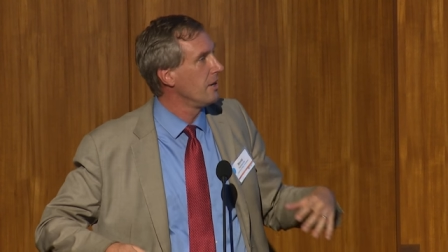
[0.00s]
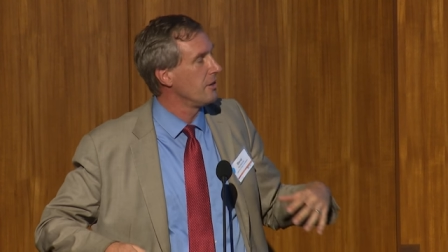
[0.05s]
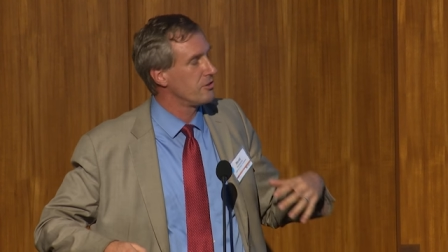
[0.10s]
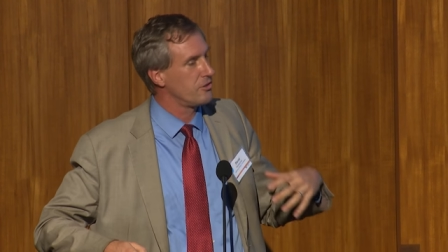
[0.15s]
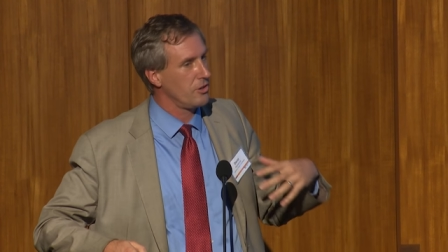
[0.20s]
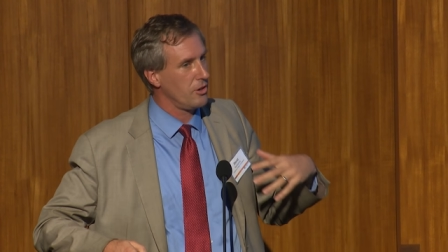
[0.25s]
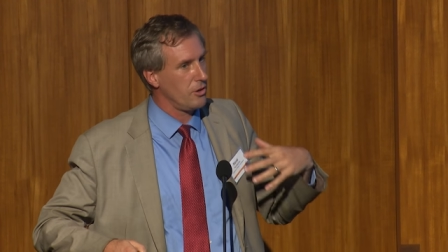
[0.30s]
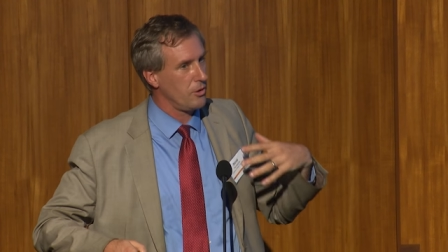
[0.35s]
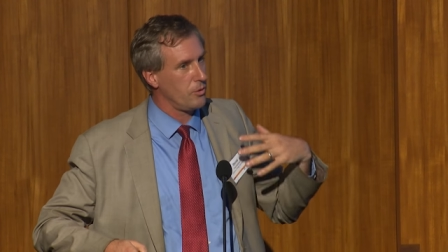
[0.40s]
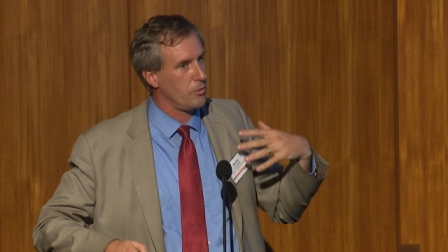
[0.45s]

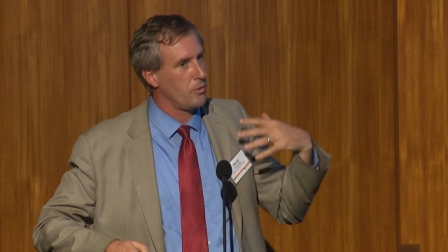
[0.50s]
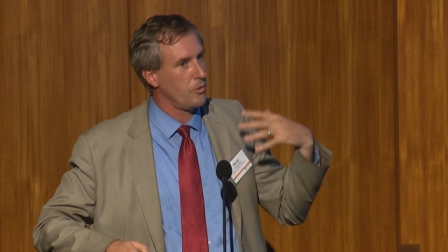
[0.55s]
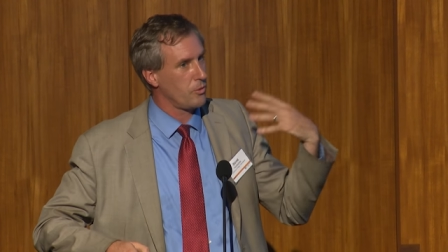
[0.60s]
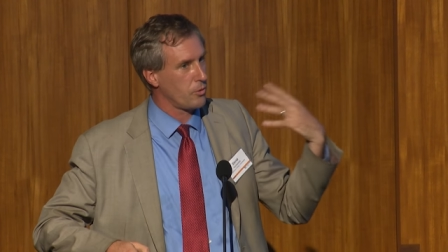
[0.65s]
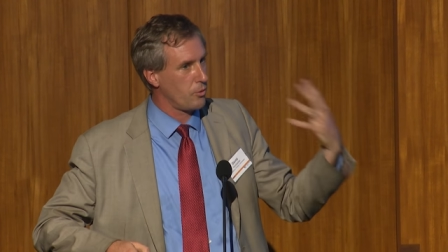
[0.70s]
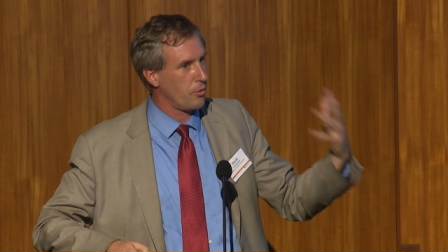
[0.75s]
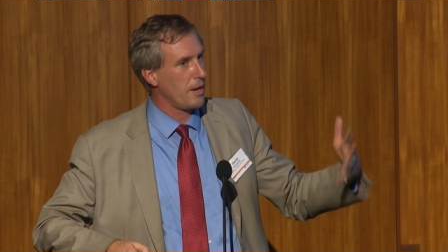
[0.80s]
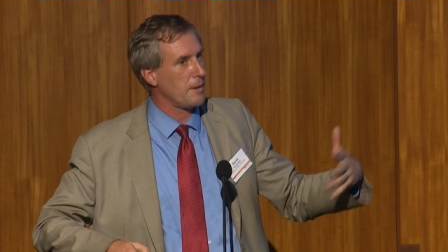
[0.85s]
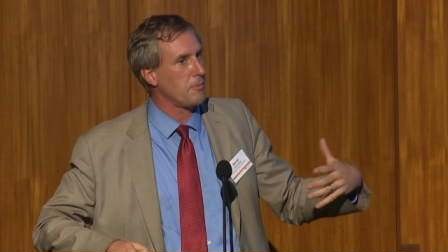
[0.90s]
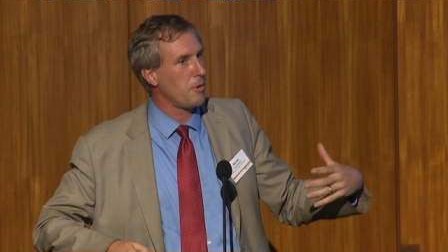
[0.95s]
So
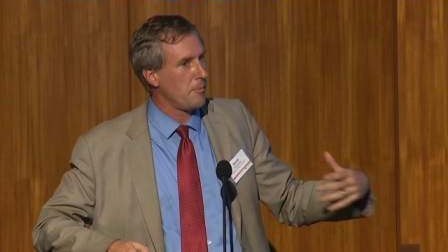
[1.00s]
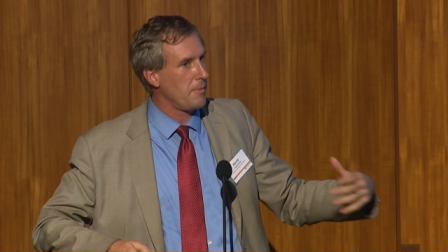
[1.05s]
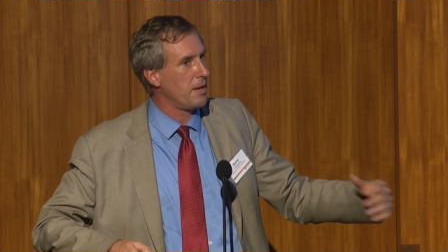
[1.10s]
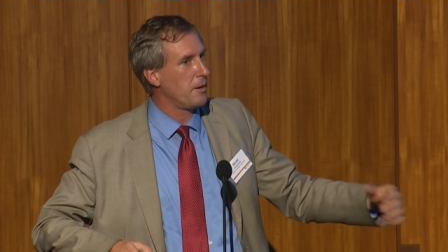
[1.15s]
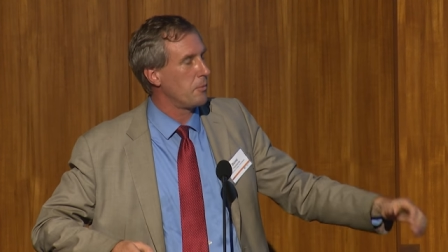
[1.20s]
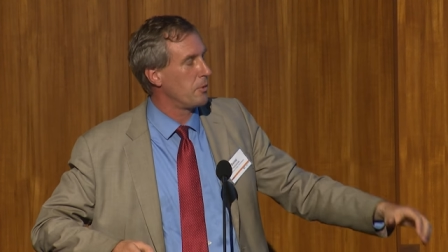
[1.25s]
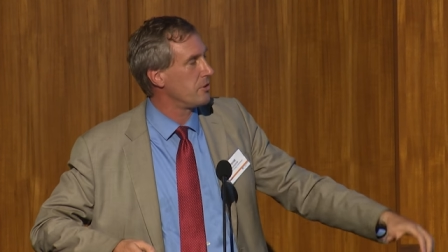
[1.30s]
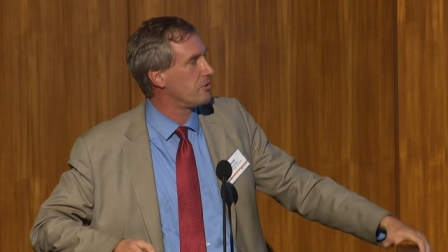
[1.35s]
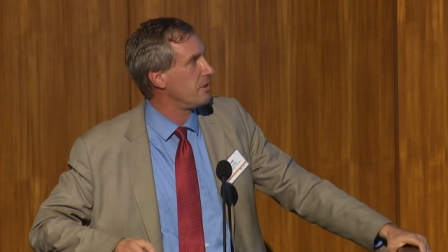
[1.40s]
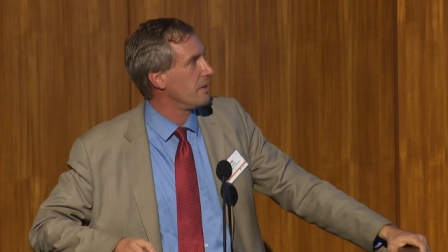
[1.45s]
great
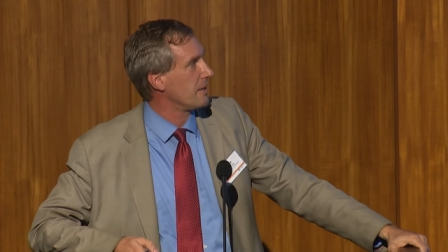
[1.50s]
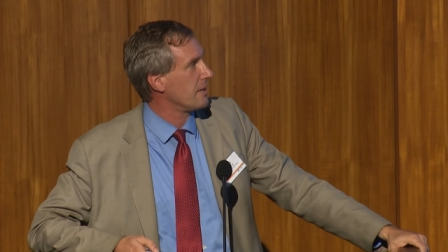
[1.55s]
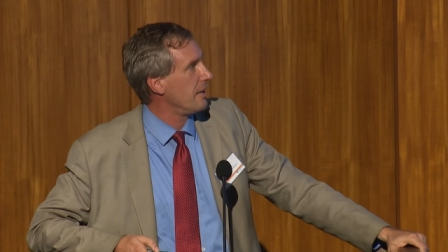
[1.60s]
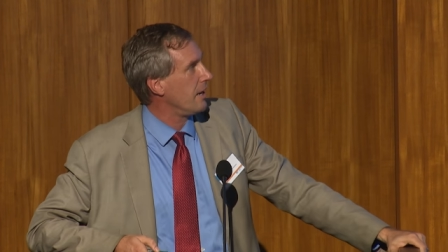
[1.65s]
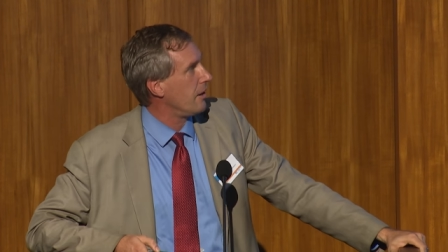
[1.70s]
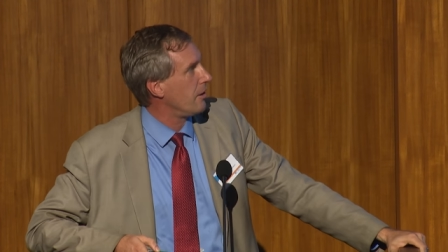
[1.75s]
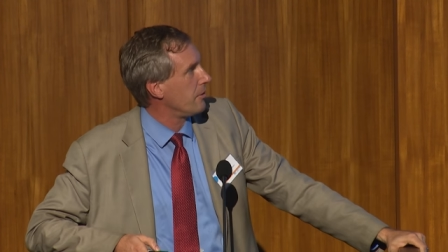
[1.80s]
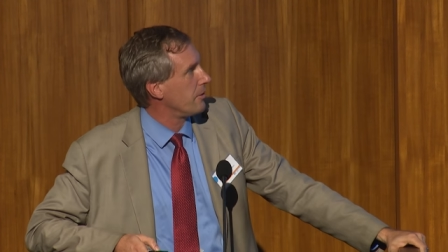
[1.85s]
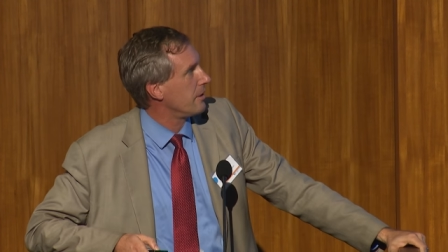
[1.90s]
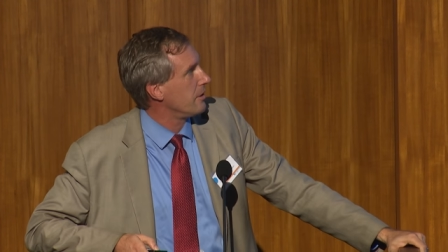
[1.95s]
momentum we're seeing
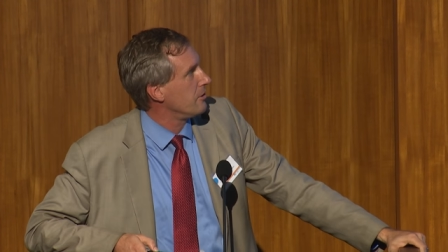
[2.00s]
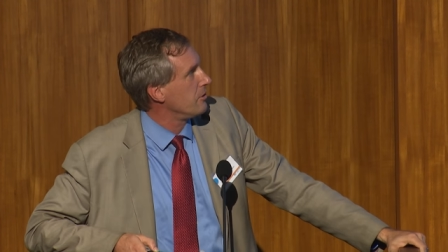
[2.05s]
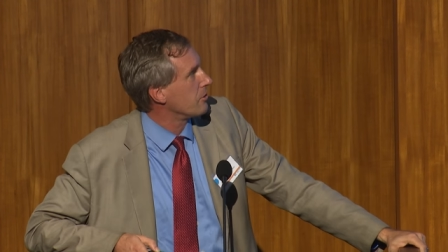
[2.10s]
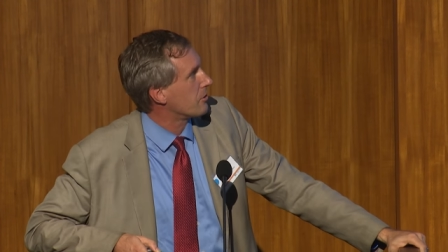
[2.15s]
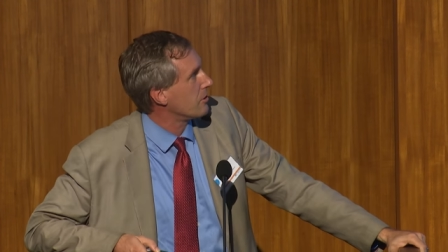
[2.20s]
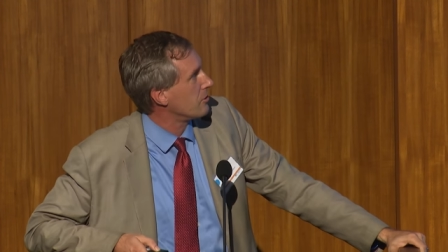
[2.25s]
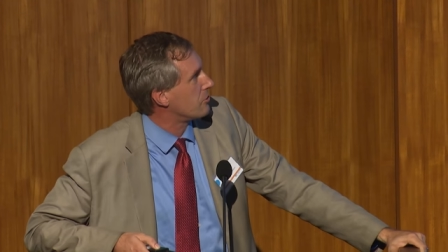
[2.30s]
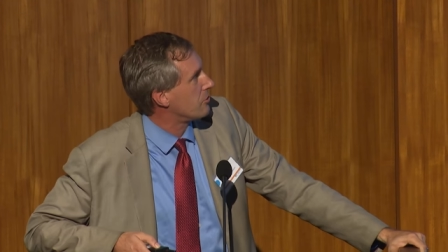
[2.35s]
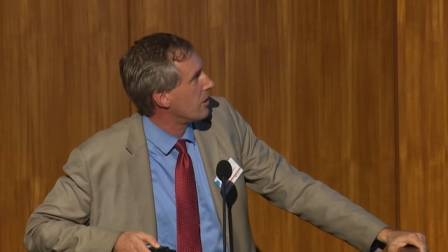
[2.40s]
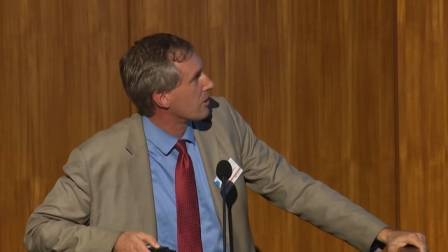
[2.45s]
now in new
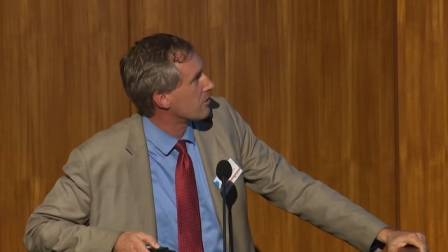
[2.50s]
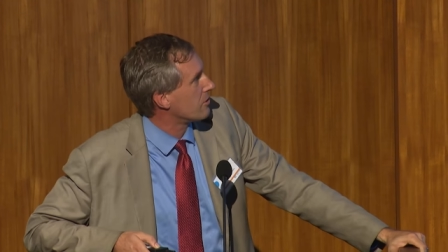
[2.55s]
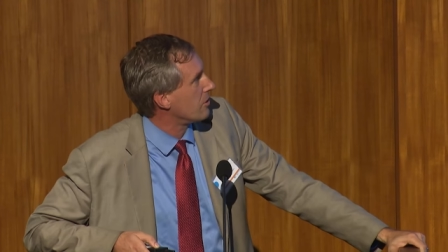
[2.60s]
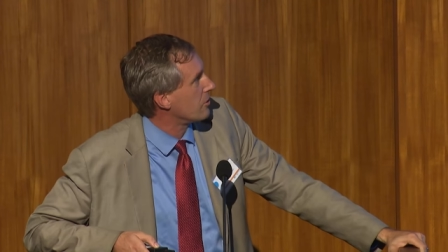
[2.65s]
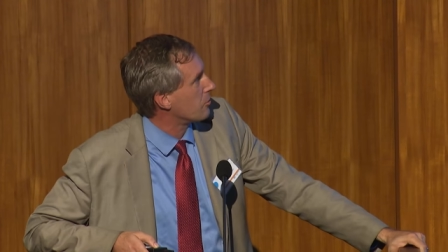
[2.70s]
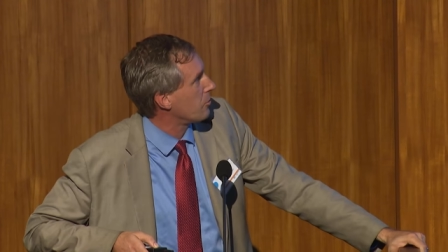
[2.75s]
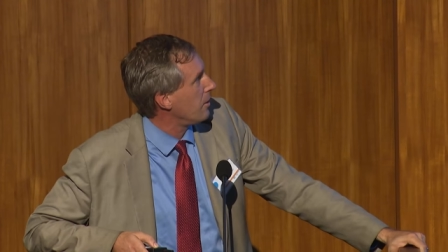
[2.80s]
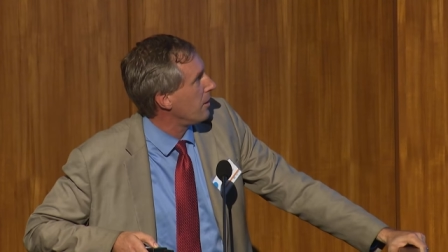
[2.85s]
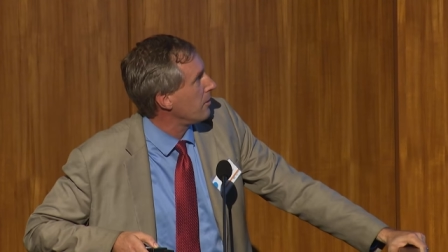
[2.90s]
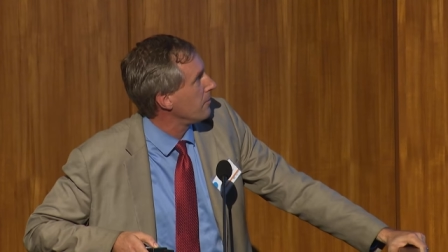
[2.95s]
construction
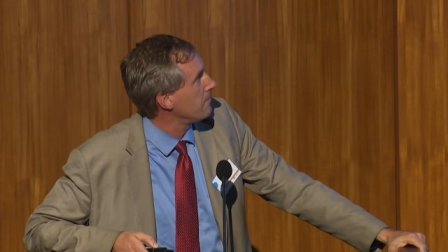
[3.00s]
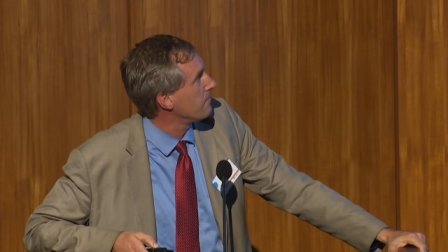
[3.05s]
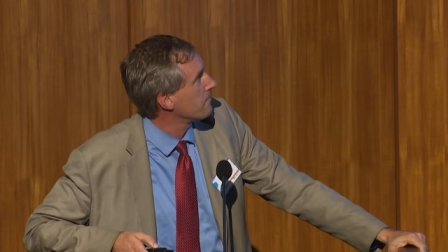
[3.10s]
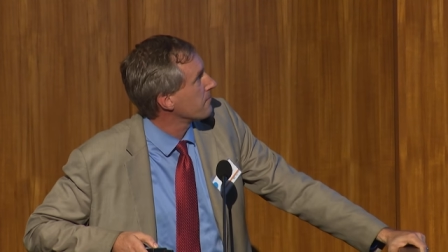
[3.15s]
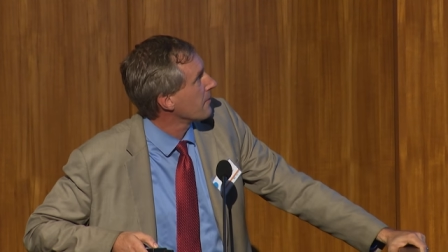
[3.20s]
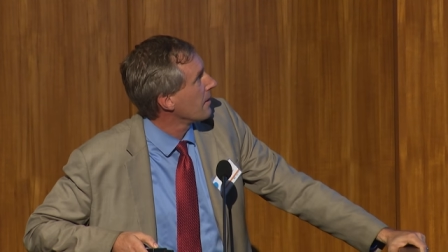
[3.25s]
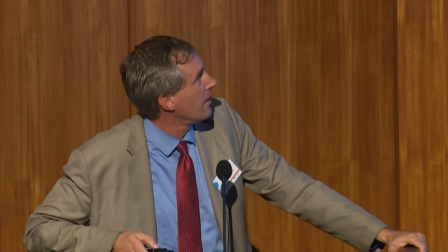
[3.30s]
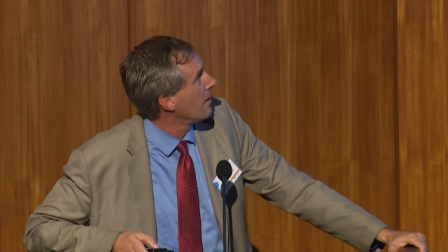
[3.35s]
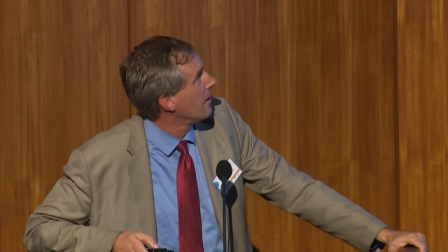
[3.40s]
as well.